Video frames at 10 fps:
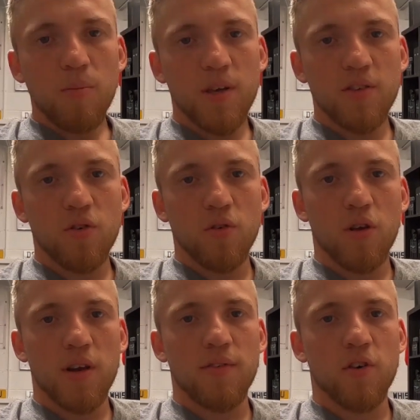please
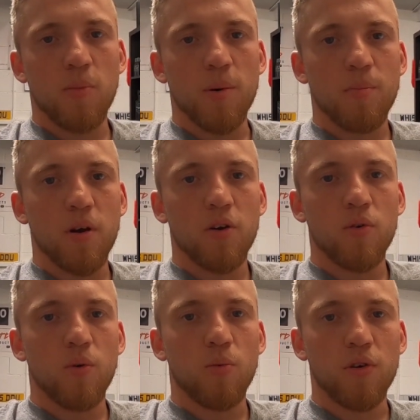do leave a comment
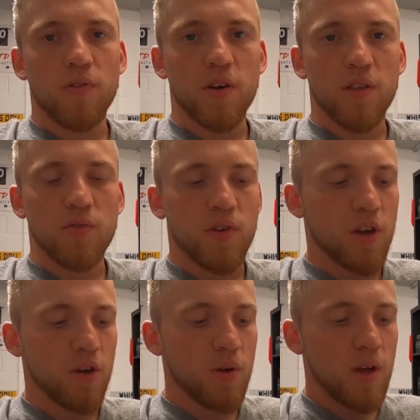below on what you think of this
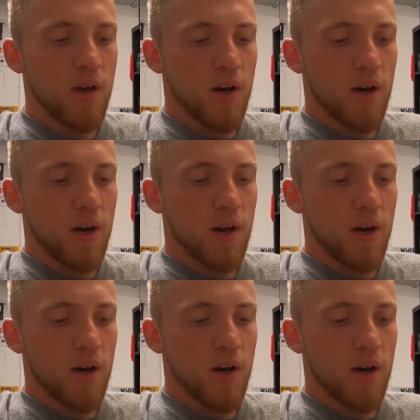video,